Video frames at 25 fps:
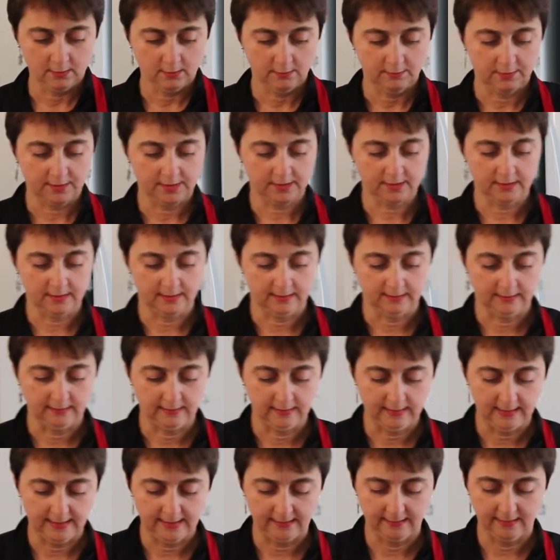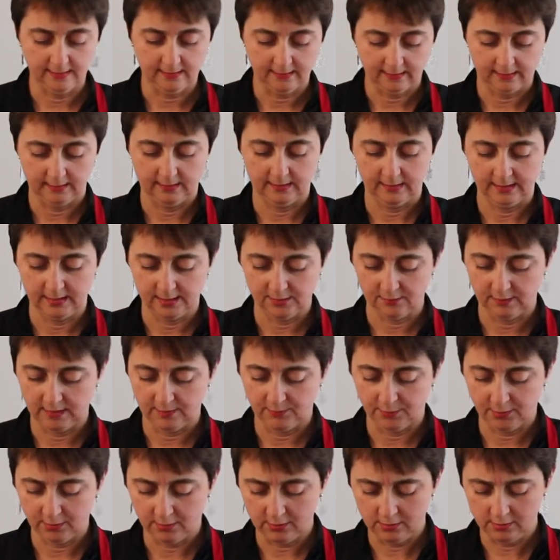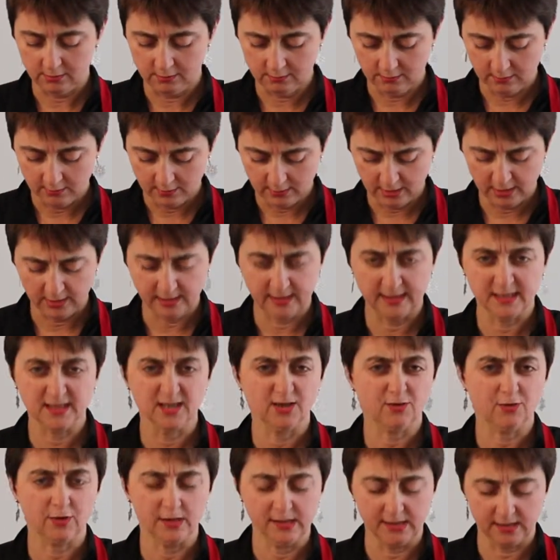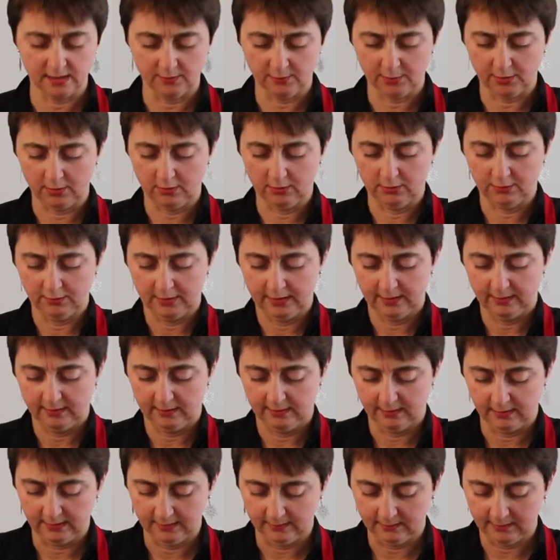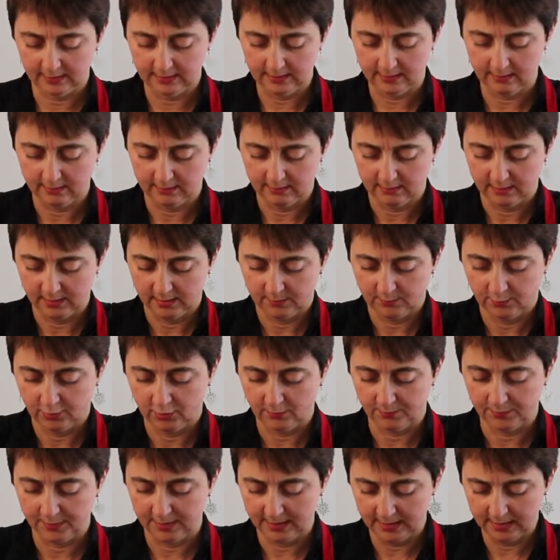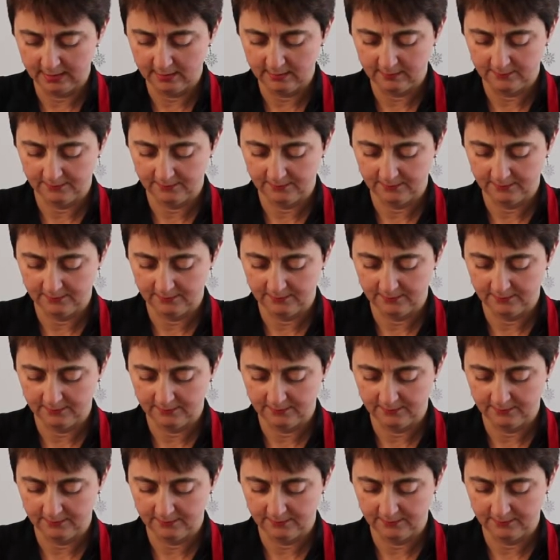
just going to lay that into our bowl. No need to grease the bowl or anything like that. Pop it in.